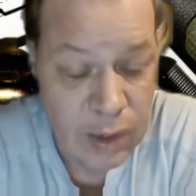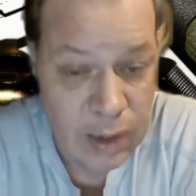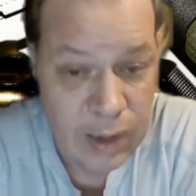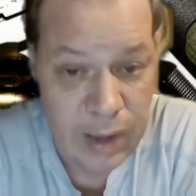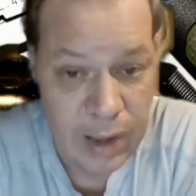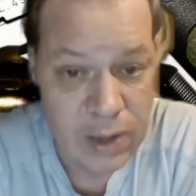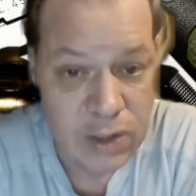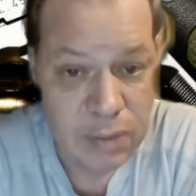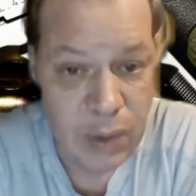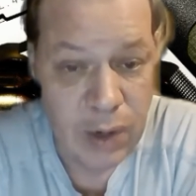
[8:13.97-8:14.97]
and
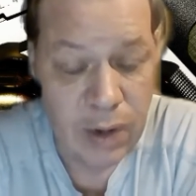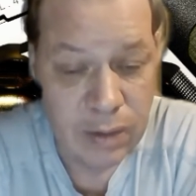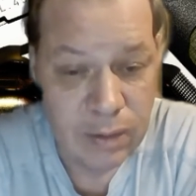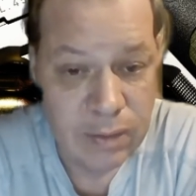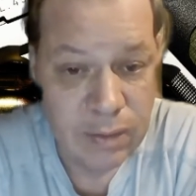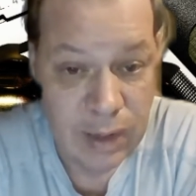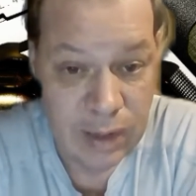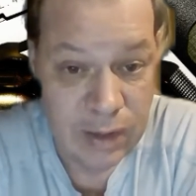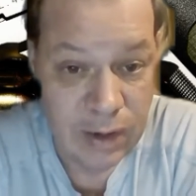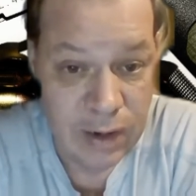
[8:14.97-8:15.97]
actually bought a
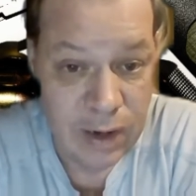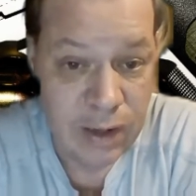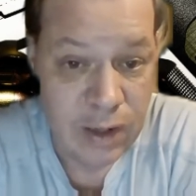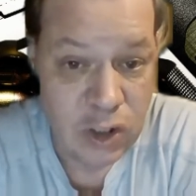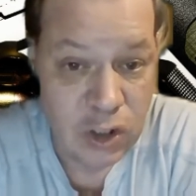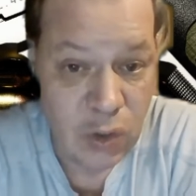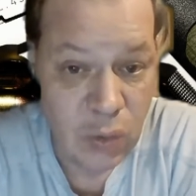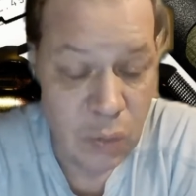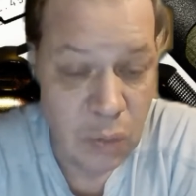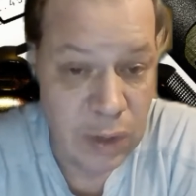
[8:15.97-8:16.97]
gun at a gun
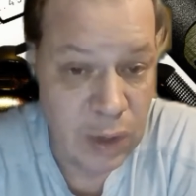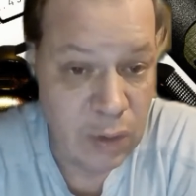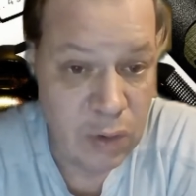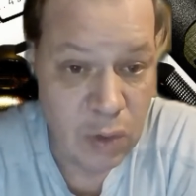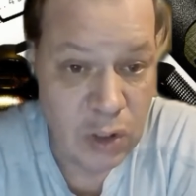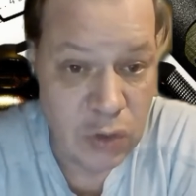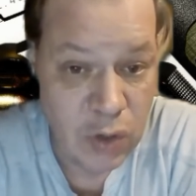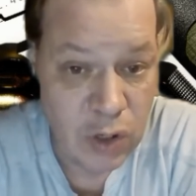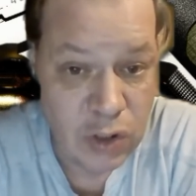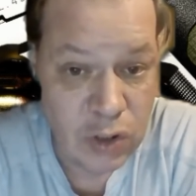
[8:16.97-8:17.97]
show without no
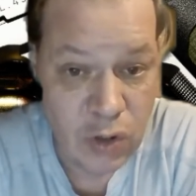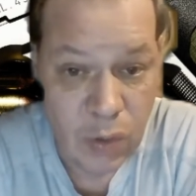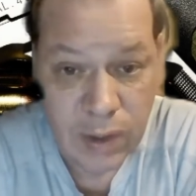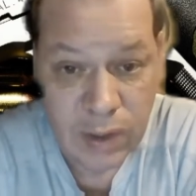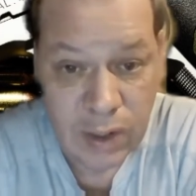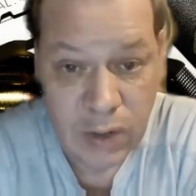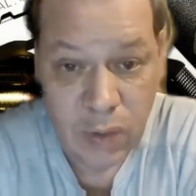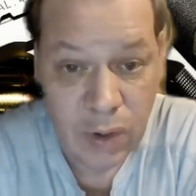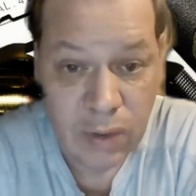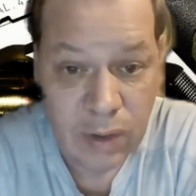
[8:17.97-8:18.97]
registration, no ID, no
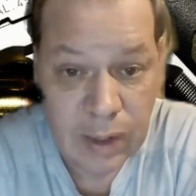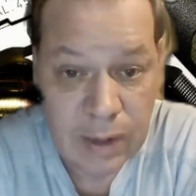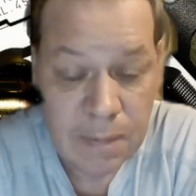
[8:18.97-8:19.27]
nothing.